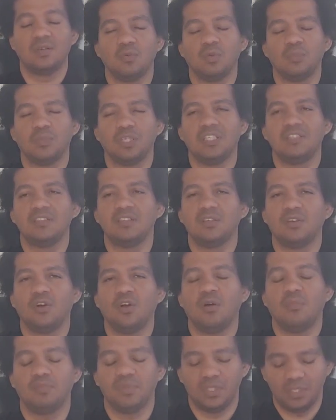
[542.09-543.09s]
will place a
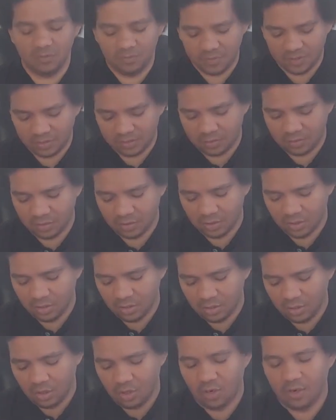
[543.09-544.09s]
copy of it
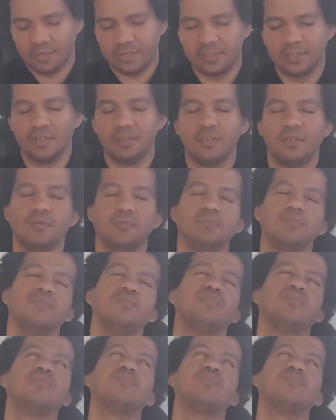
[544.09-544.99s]
on um,